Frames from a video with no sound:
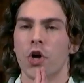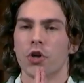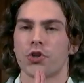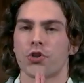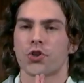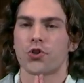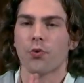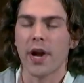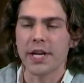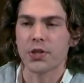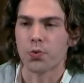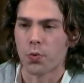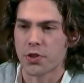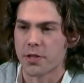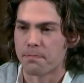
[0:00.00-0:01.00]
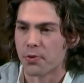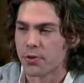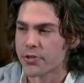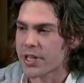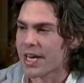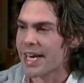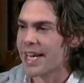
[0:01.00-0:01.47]
straight towards a
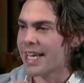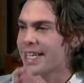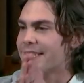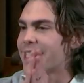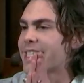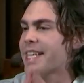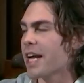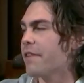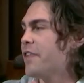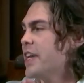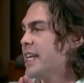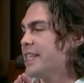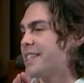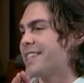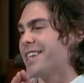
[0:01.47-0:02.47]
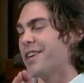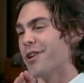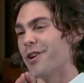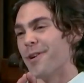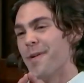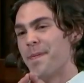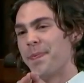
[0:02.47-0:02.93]
bullseye, and instead of hitting the
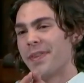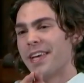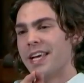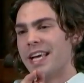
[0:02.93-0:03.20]
center,